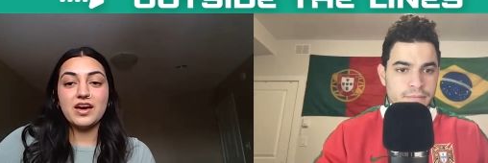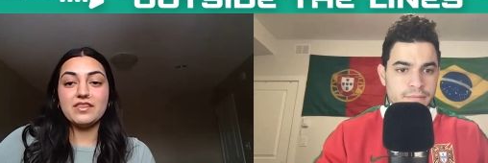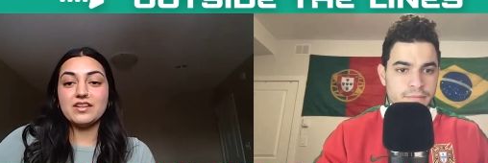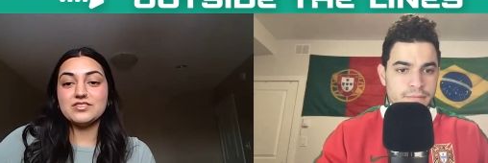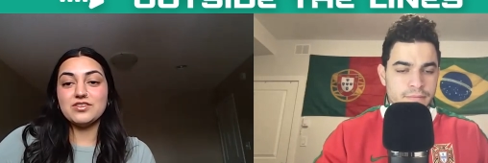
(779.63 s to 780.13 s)

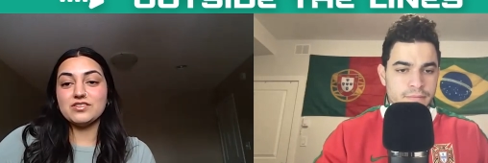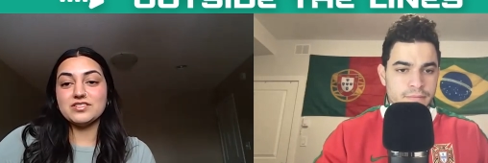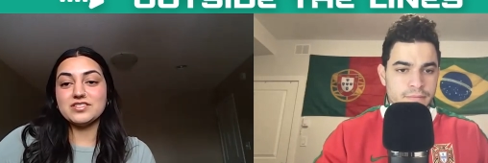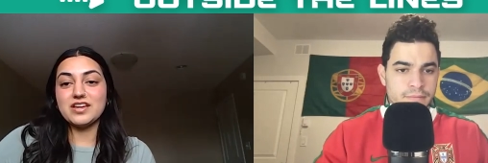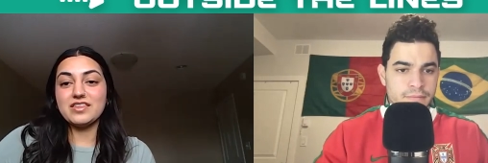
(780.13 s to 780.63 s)
Speaker 1: And that's not
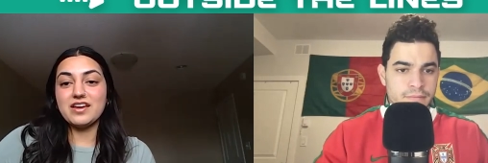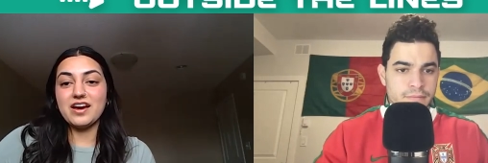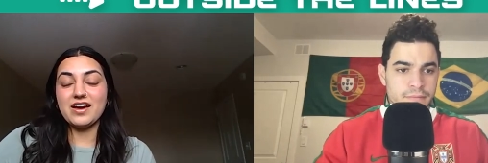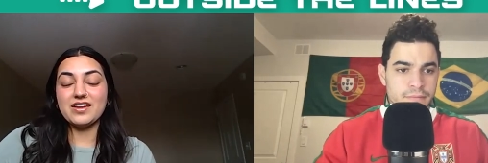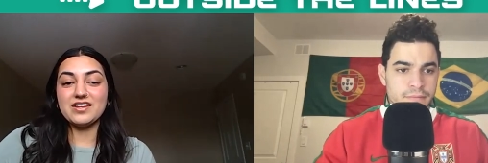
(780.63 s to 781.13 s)
to say
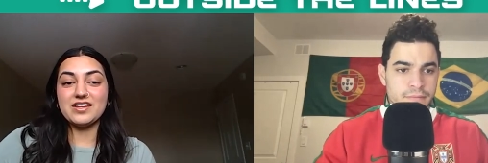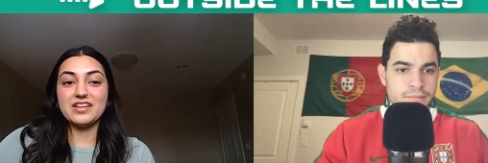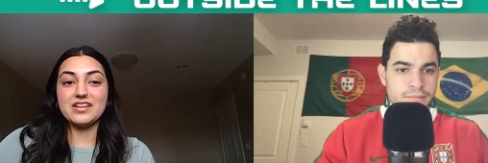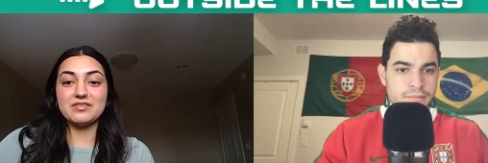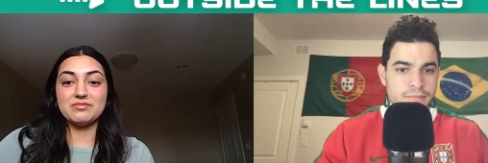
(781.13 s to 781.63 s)
that
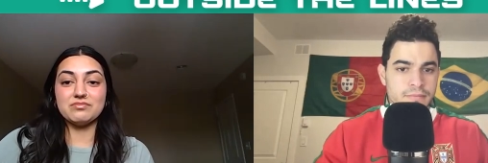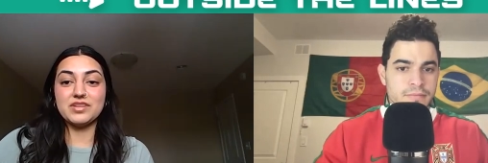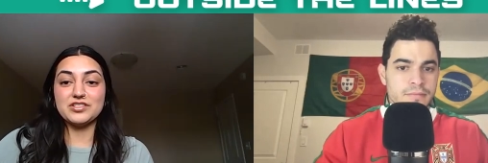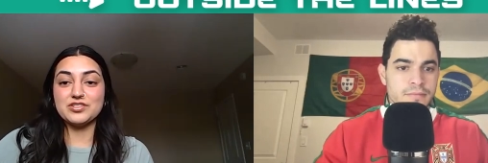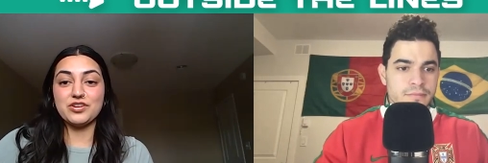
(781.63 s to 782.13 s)
um,
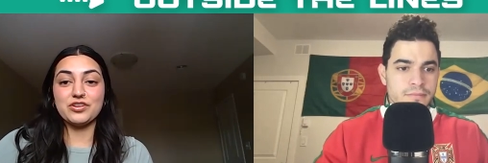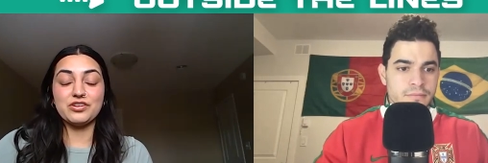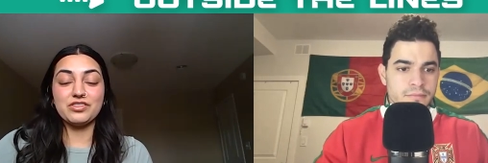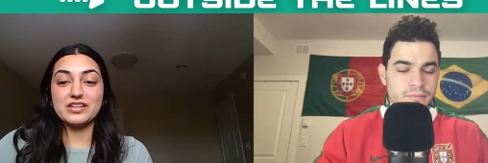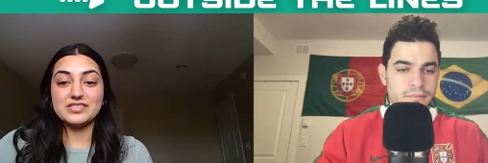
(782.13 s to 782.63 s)
it's not a
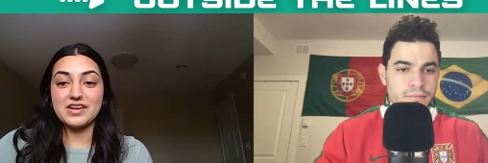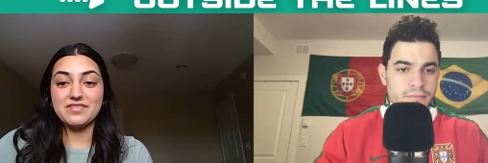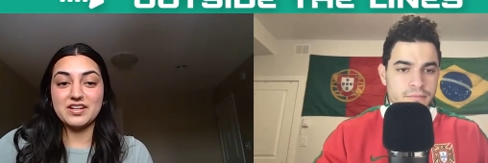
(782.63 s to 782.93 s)
good thing to have